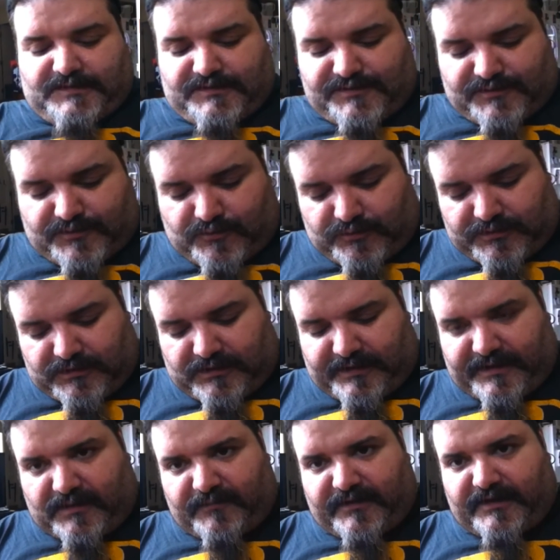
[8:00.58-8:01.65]
Here's a cool little
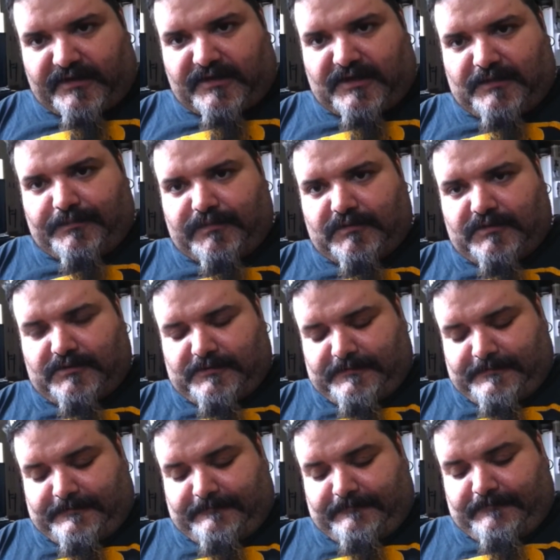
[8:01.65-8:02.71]
item that I keep
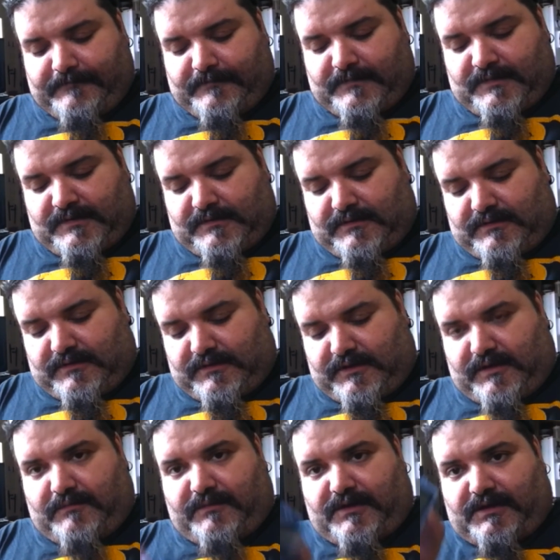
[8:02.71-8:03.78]

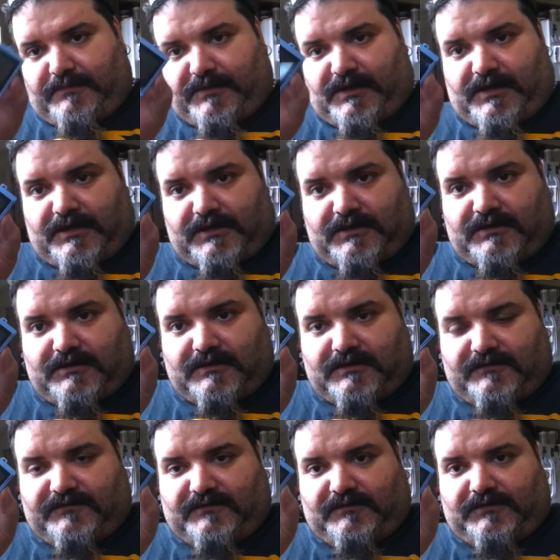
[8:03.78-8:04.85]
in my bag.
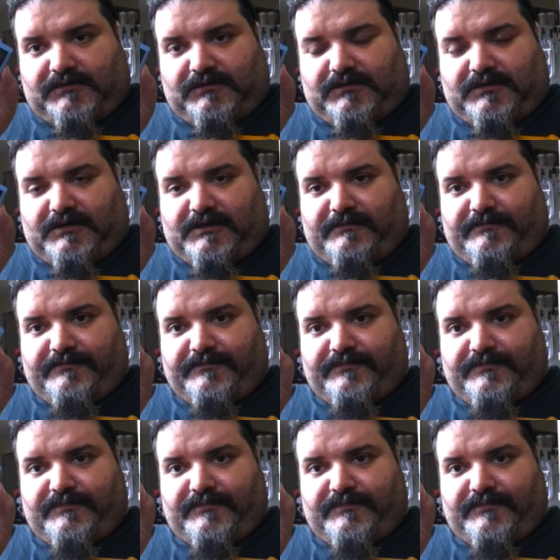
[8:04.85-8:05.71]
It's a little um,